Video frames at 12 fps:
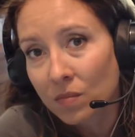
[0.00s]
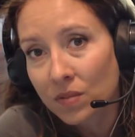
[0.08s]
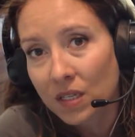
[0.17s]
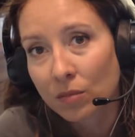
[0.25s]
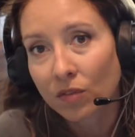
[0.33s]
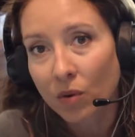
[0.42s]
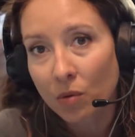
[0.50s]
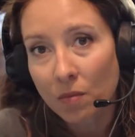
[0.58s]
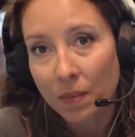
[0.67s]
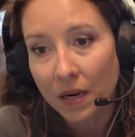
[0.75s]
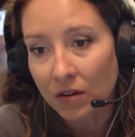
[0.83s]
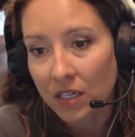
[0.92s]
Some of them were
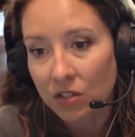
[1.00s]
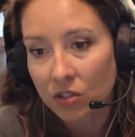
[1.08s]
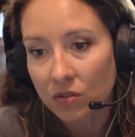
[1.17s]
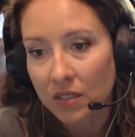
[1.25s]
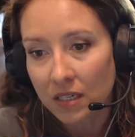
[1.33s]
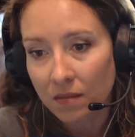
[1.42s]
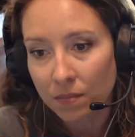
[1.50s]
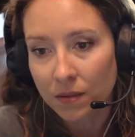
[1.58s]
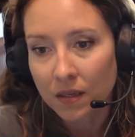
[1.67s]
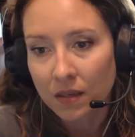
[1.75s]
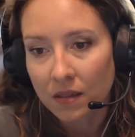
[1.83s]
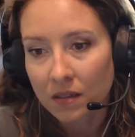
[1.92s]
buried too deep
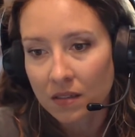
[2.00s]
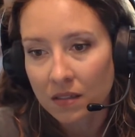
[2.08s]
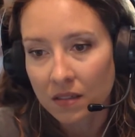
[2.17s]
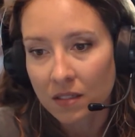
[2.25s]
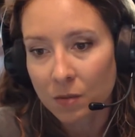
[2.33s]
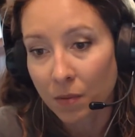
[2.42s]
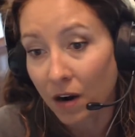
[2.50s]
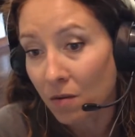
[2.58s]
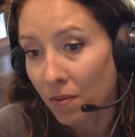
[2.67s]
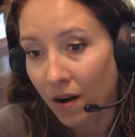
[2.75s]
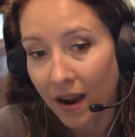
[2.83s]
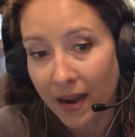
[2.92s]
to sprout,
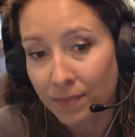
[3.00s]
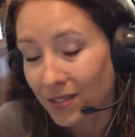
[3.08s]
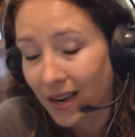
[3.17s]
perhaps.